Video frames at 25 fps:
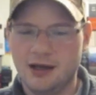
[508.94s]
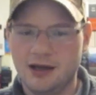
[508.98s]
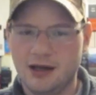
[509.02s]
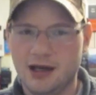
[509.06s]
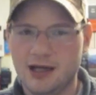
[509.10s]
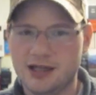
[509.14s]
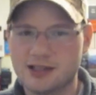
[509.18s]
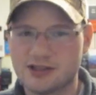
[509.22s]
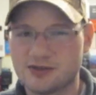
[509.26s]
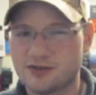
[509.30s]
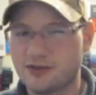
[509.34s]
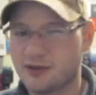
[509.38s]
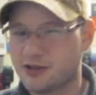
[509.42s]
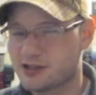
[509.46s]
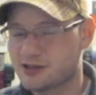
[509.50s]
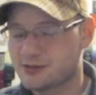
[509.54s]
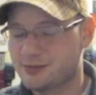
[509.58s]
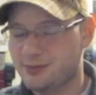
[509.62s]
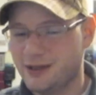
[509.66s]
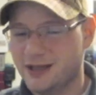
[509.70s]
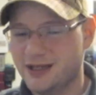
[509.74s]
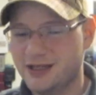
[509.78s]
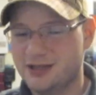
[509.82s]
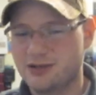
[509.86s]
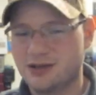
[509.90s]
As far as
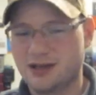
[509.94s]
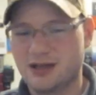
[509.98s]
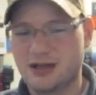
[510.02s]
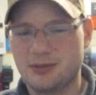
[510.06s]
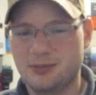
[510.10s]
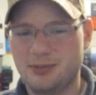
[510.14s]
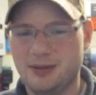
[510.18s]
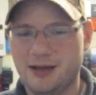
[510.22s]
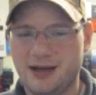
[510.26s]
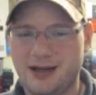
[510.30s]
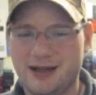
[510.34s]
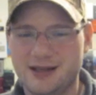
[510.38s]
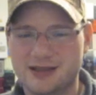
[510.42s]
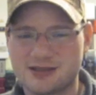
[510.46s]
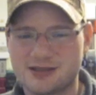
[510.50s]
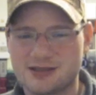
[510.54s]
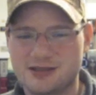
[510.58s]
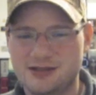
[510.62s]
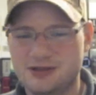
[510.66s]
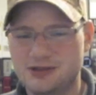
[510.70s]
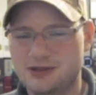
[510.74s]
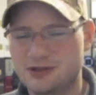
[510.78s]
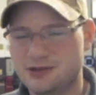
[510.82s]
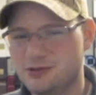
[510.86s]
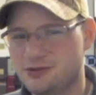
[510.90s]
buy, try, or pass,
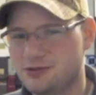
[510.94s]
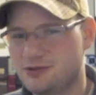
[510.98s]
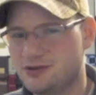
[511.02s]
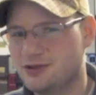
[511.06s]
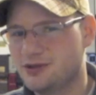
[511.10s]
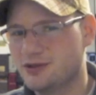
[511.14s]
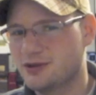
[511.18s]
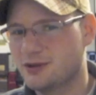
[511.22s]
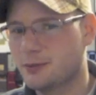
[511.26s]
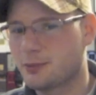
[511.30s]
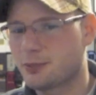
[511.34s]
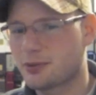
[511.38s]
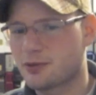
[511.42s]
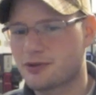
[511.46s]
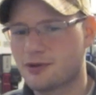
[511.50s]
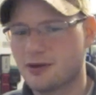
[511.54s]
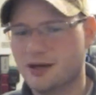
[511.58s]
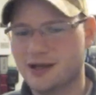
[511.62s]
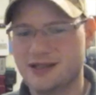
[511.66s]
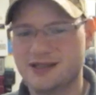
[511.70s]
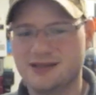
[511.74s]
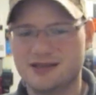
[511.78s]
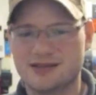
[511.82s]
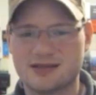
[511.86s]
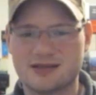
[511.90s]
due to the
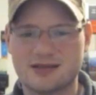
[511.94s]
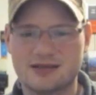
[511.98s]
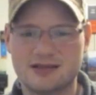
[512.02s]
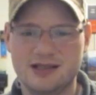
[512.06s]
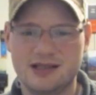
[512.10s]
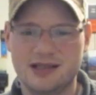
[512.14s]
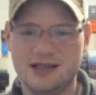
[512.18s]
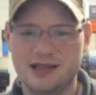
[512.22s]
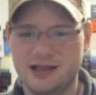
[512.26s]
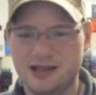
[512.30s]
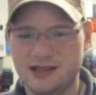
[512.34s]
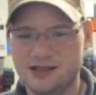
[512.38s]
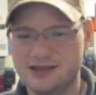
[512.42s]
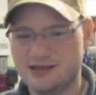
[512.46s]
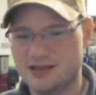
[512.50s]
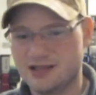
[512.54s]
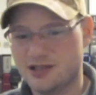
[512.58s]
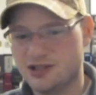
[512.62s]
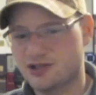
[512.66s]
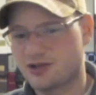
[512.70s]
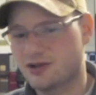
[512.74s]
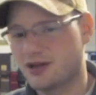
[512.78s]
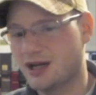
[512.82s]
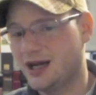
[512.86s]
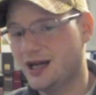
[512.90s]
price, it is a
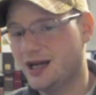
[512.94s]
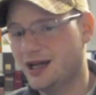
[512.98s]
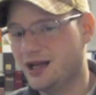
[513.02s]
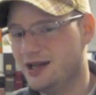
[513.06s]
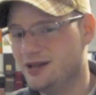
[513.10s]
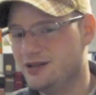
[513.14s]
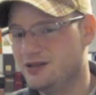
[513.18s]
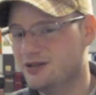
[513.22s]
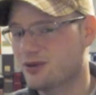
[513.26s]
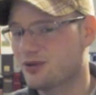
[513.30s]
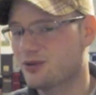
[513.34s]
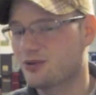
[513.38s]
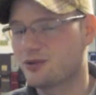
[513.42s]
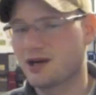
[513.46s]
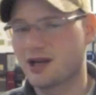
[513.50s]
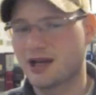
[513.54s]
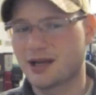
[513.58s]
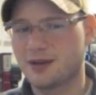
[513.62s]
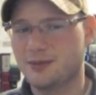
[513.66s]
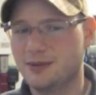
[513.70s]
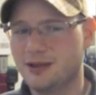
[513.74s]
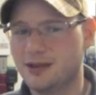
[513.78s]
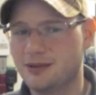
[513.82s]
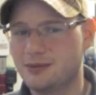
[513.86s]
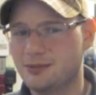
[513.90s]
try. I don't
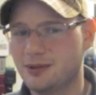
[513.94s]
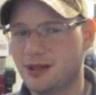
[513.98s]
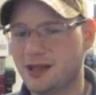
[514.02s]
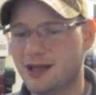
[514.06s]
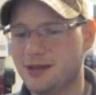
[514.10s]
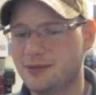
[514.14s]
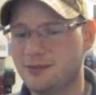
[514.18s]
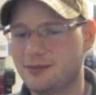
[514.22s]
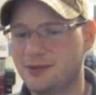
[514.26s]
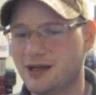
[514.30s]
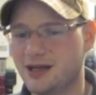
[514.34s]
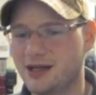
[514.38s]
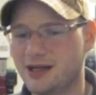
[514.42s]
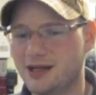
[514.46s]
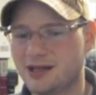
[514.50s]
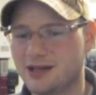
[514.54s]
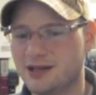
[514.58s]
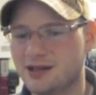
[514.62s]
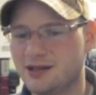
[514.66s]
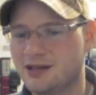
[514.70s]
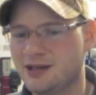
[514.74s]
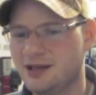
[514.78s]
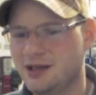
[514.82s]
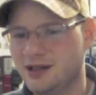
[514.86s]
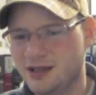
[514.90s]
recommend blind buying
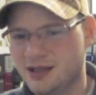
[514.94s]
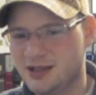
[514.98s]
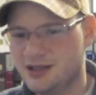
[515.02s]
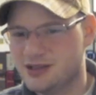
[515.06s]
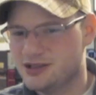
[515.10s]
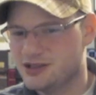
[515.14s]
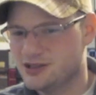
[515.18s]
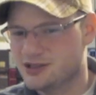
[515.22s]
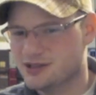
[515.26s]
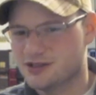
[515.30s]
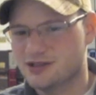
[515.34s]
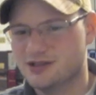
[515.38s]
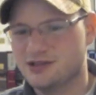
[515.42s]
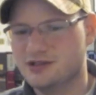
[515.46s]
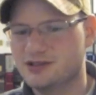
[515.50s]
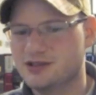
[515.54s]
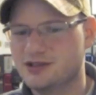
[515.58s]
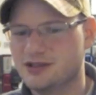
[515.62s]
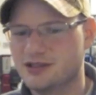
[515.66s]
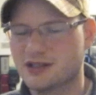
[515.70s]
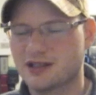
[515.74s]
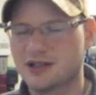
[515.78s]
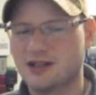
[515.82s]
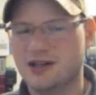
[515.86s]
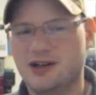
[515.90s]
it, just due
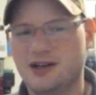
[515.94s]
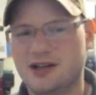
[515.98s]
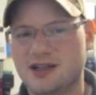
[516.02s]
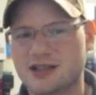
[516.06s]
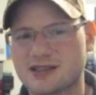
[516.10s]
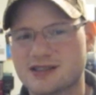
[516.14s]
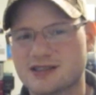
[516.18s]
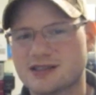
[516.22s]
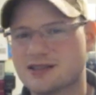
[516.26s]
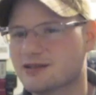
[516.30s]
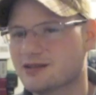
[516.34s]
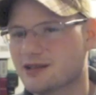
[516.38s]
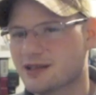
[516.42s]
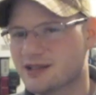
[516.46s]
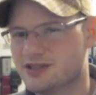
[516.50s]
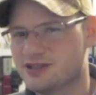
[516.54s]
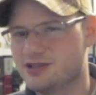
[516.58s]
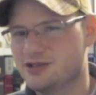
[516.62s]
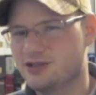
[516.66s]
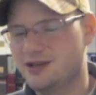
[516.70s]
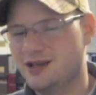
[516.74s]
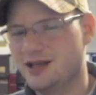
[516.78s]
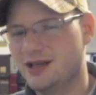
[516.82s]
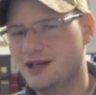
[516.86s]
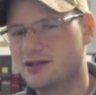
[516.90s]
to the cost, unless
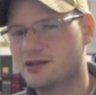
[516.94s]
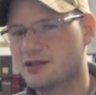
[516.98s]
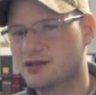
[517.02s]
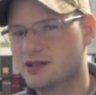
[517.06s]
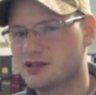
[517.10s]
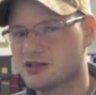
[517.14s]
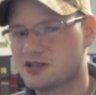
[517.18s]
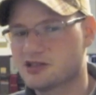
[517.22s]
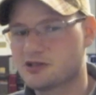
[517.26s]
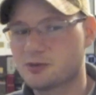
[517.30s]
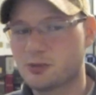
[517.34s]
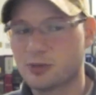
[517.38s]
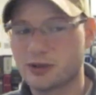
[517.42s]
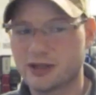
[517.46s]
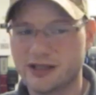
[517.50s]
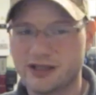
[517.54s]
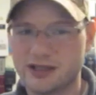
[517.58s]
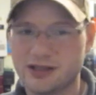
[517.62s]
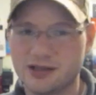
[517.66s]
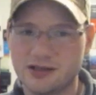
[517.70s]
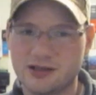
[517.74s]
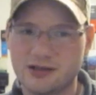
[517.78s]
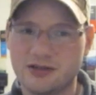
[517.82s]
you get it on a split,